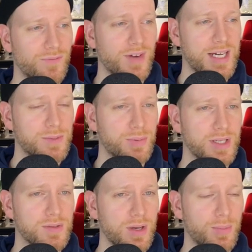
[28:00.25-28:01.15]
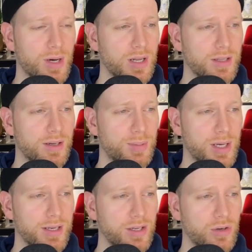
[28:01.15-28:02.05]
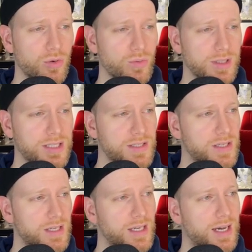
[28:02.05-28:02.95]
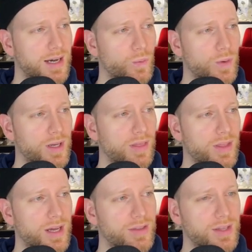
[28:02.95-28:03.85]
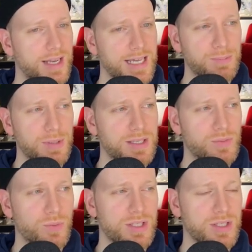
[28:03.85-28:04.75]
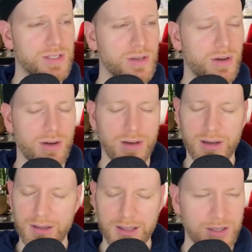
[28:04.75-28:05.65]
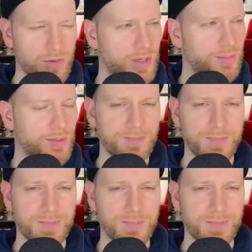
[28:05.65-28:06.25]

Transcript: a Vice Press bo a Bottleneck co-release with the next piece, which is incredible,